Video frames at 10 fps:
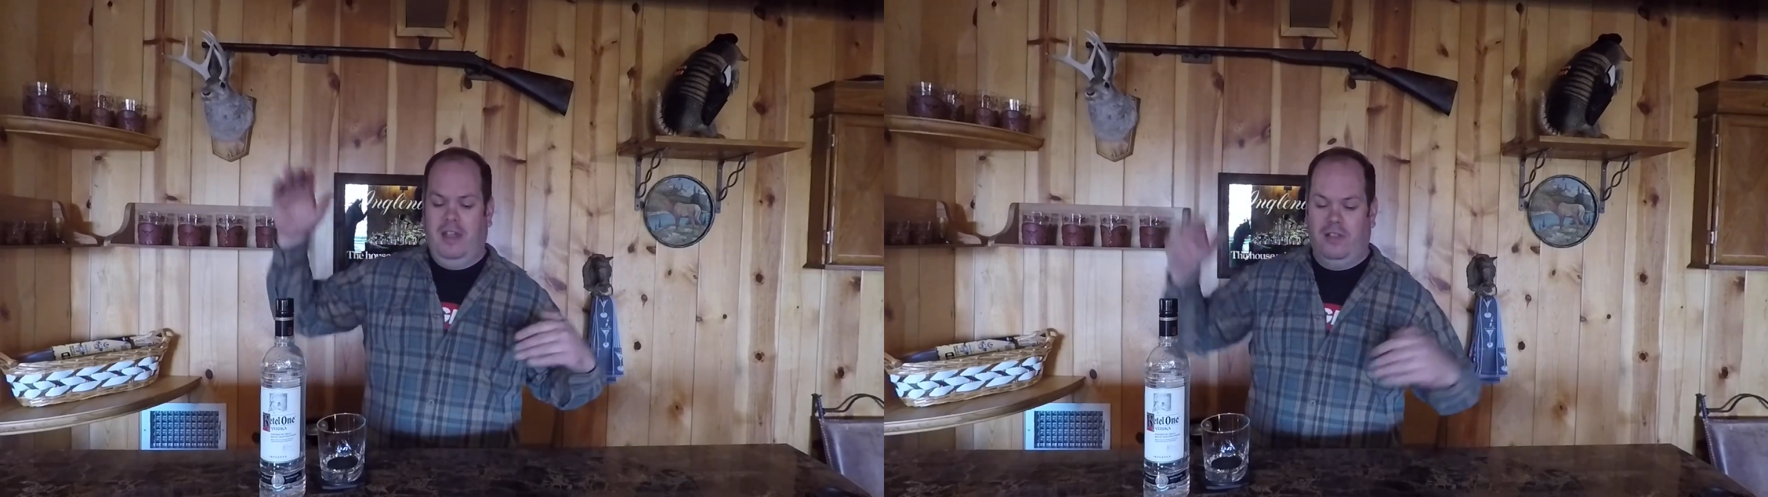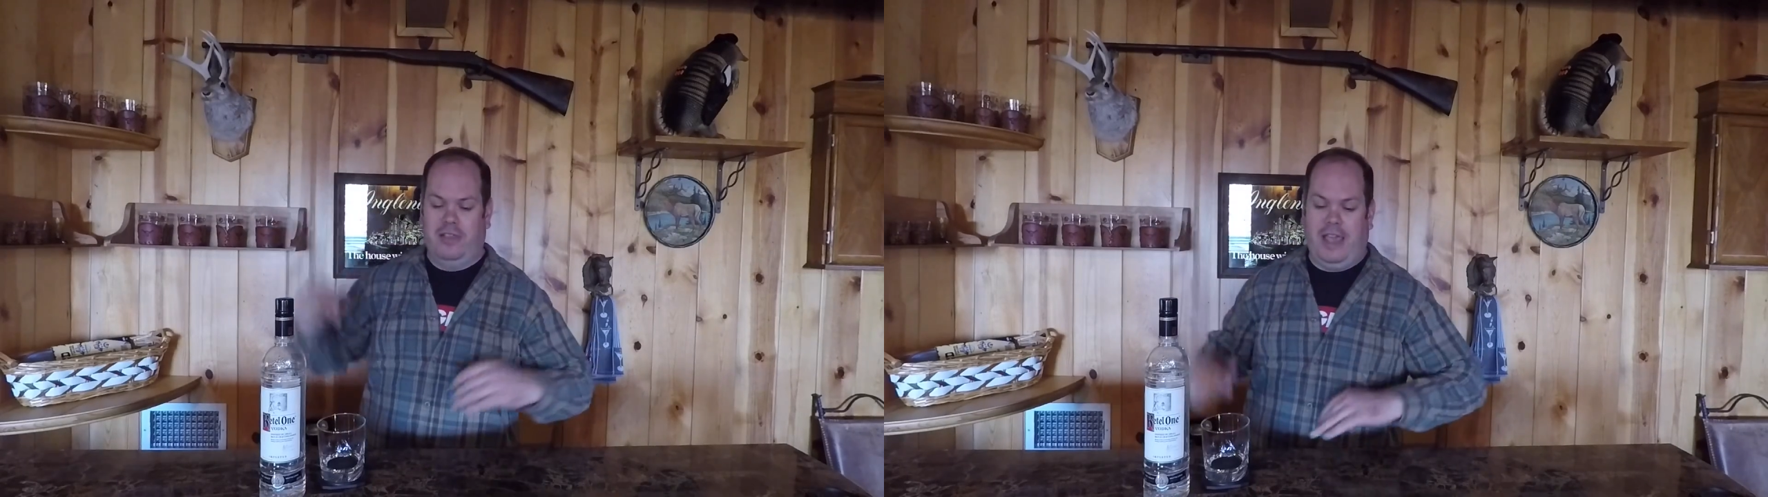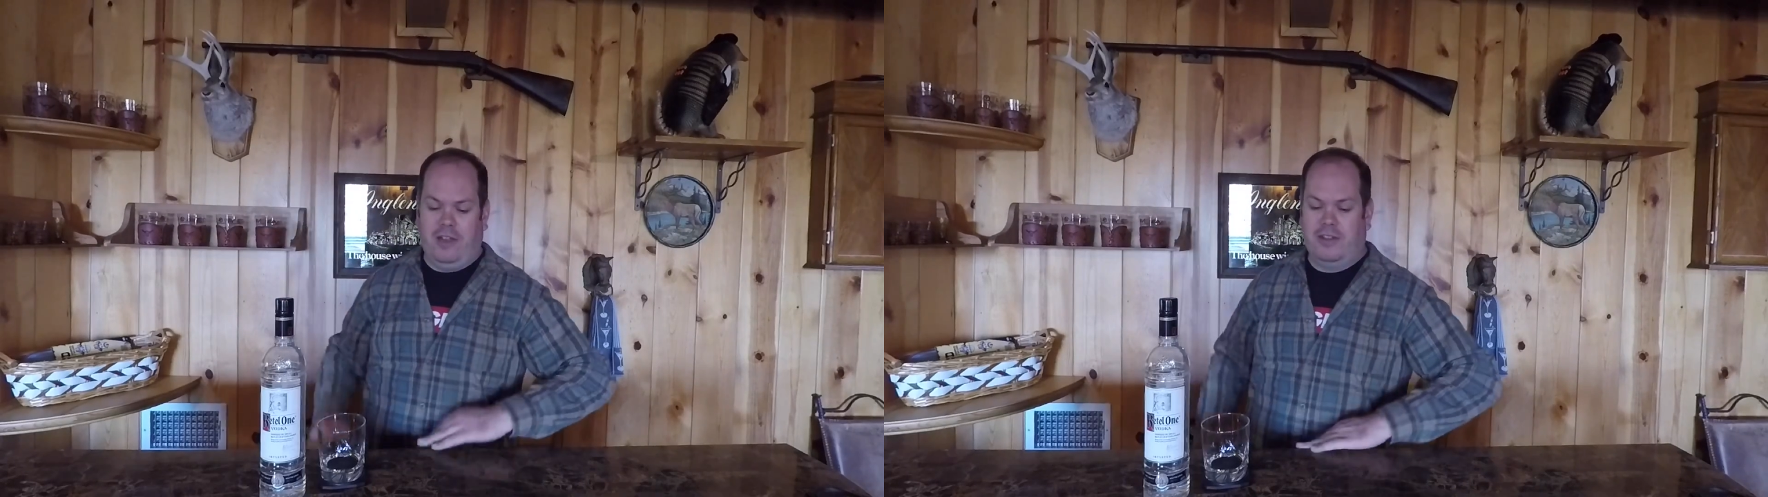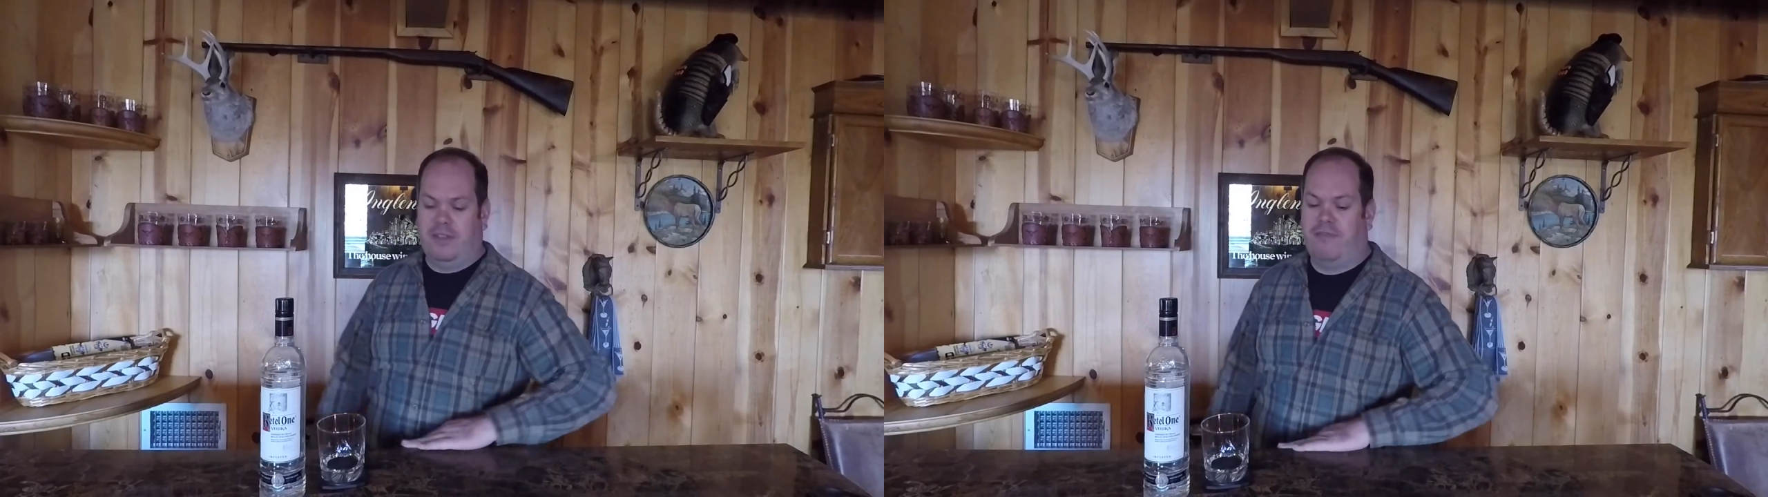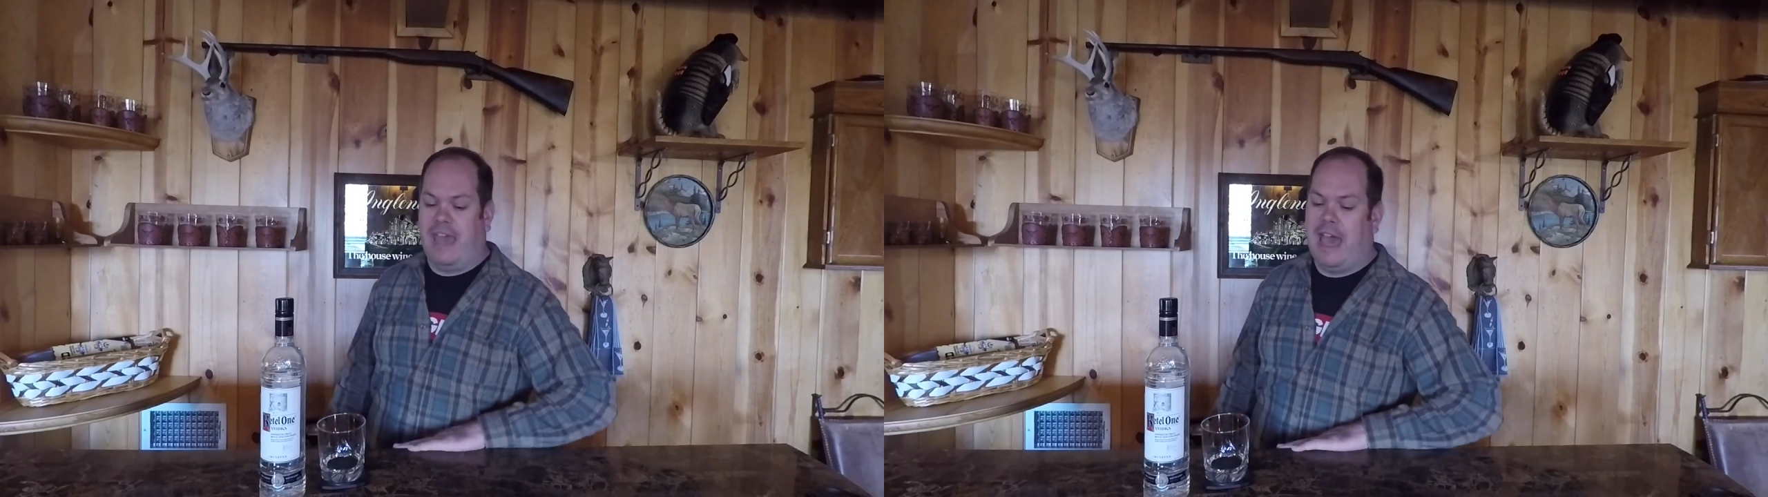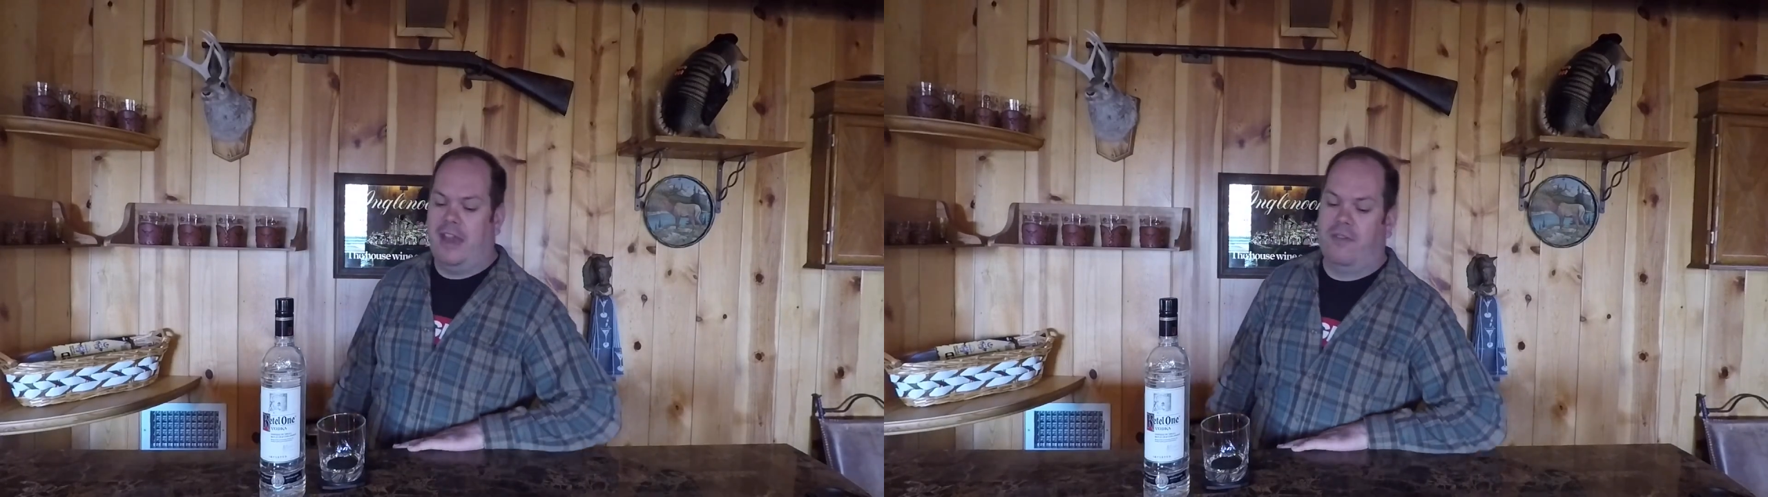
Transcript: layers of that,